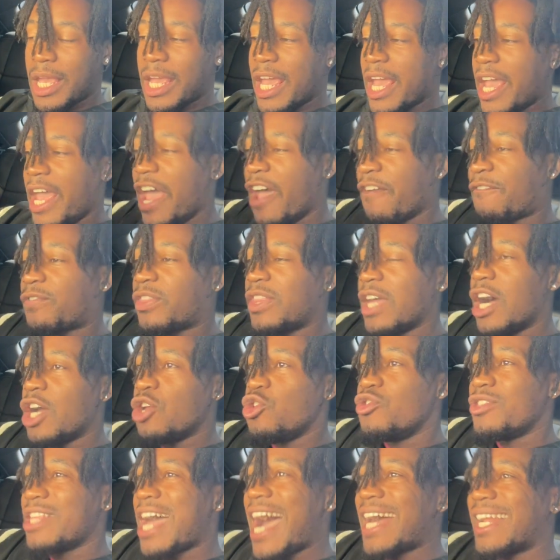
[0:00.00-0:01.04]
if the
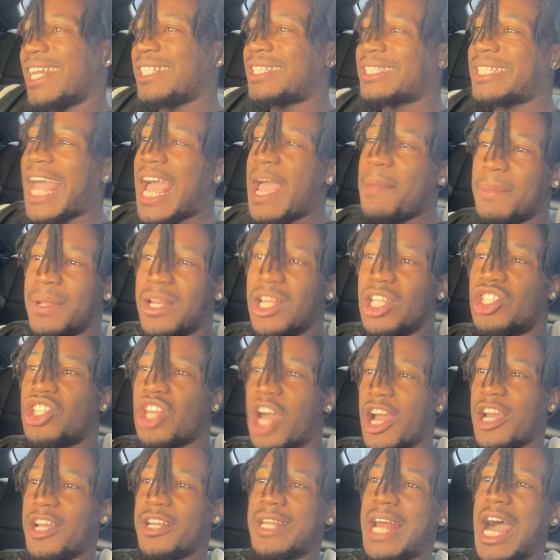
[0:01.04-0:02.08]
United States
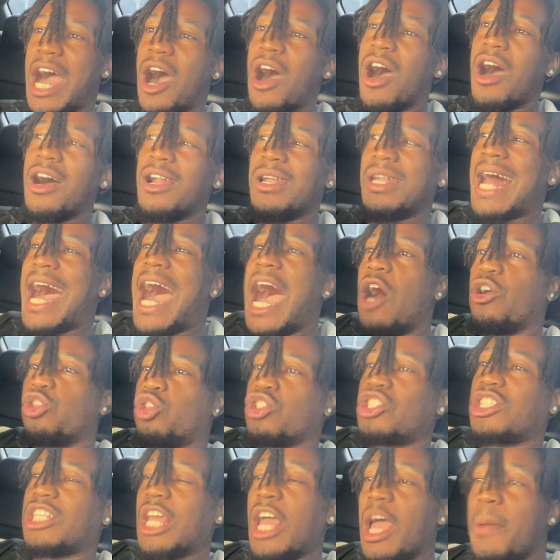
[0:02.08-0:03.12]
military now allow
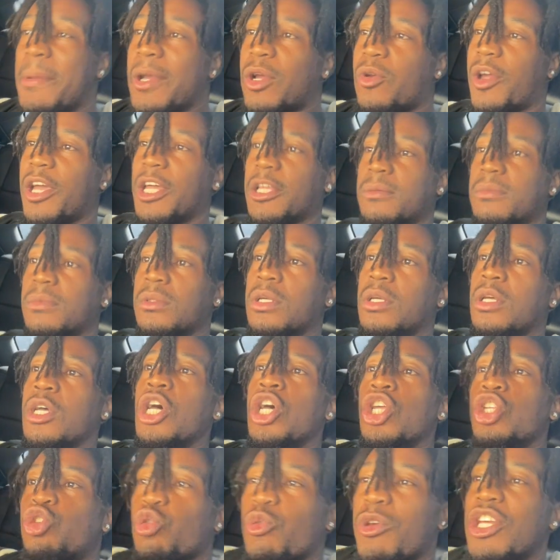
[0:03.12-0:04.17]
this immigrant
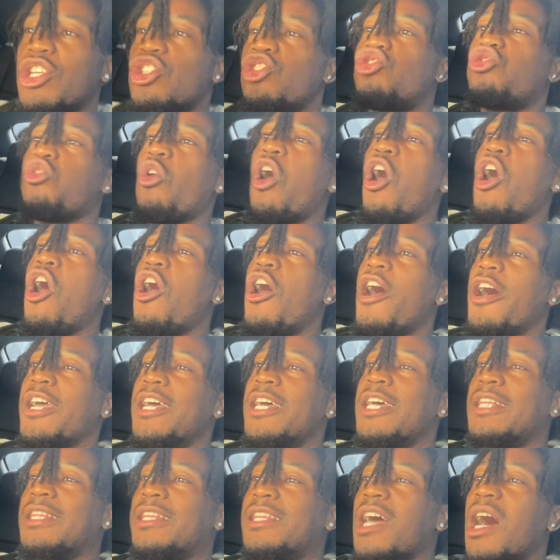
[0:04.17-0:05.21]
to enjoy
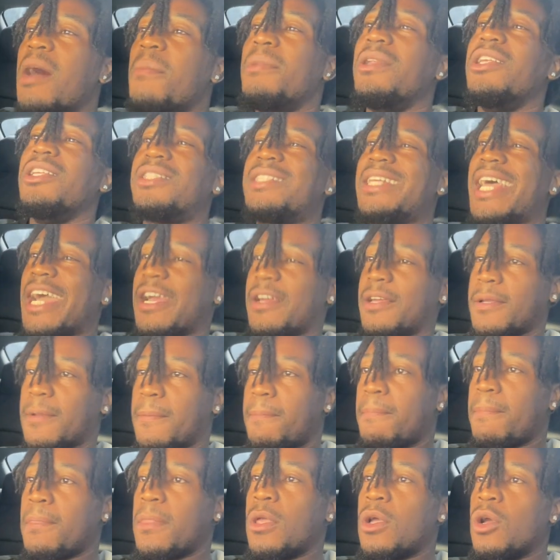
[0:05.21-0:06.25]
the military,
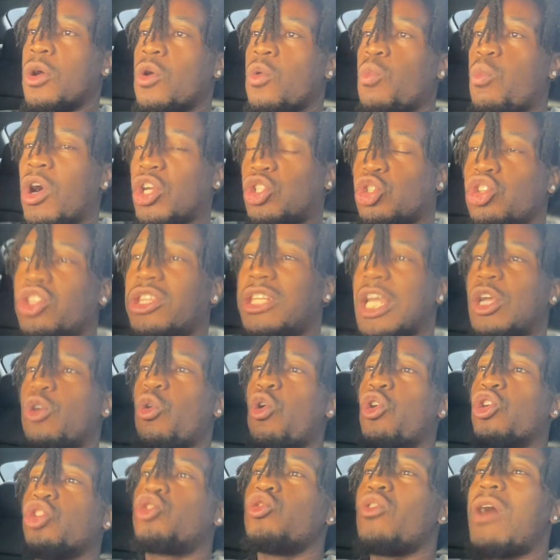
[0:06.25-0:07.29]
what you think
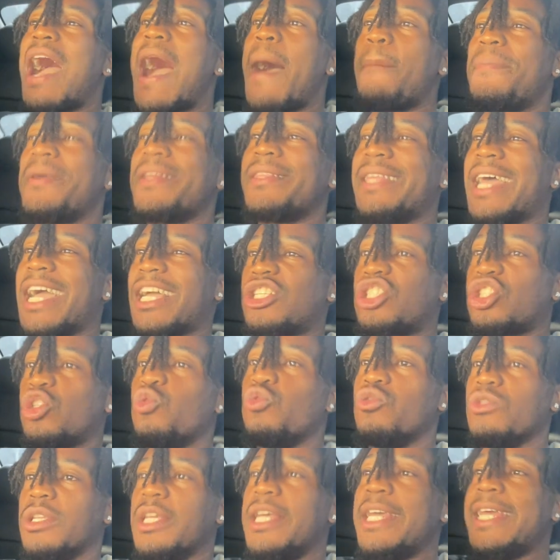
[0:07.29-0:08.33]
going to happen next
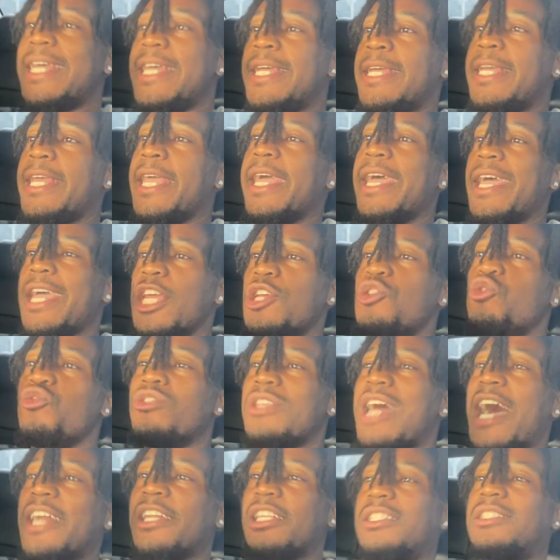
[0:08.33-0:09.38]
soon here in
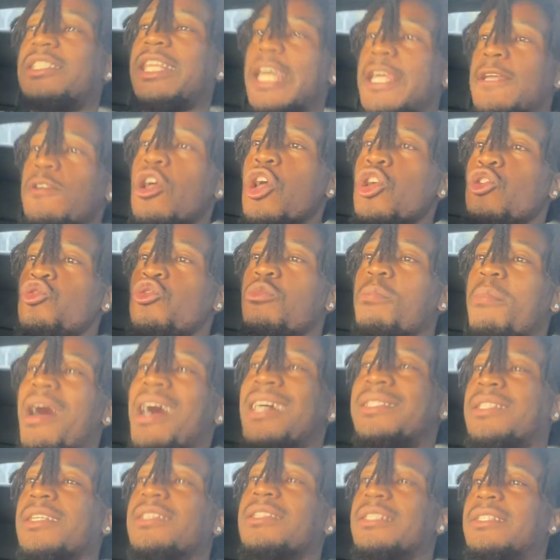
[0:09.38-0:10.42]
United States? You
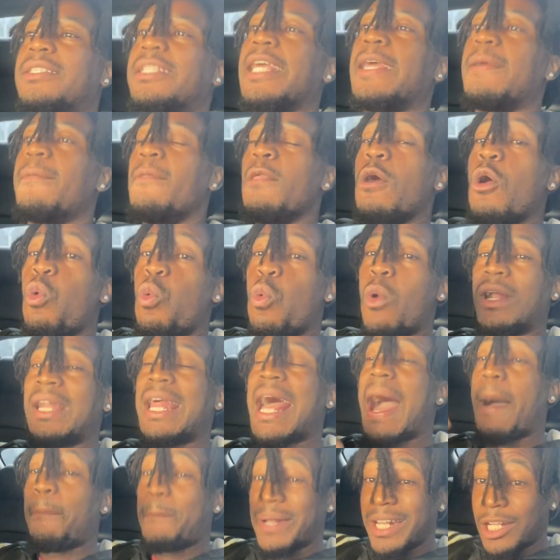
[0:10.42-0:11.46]
must understand what
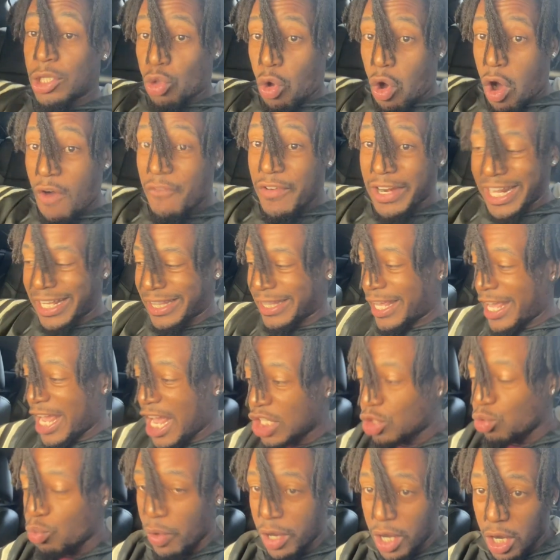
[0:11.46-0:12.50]
happening over there in
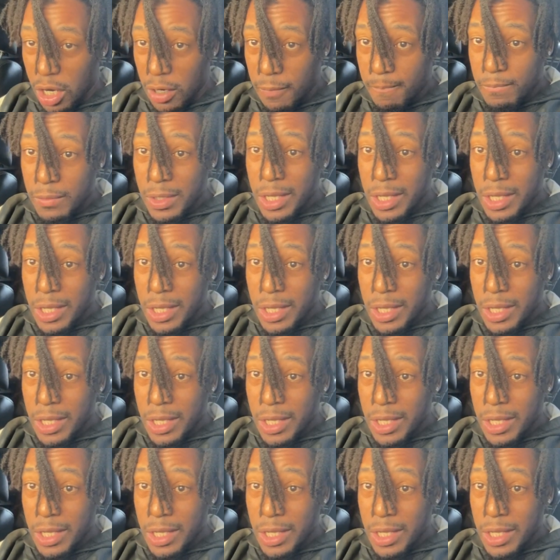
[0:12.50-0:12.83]
Israel